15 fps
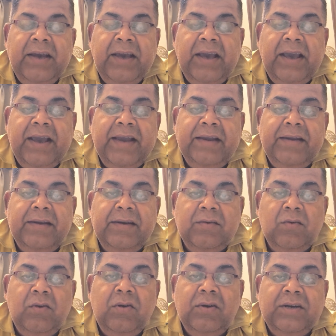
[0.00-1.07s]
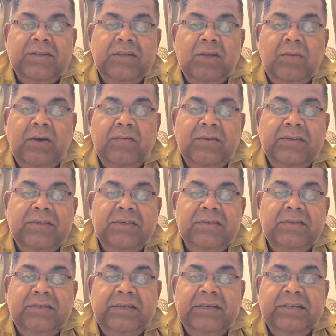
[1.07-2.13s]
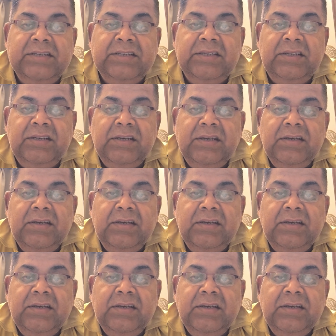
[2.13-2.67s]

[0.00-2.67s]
and choriocarcinoma, which is GST,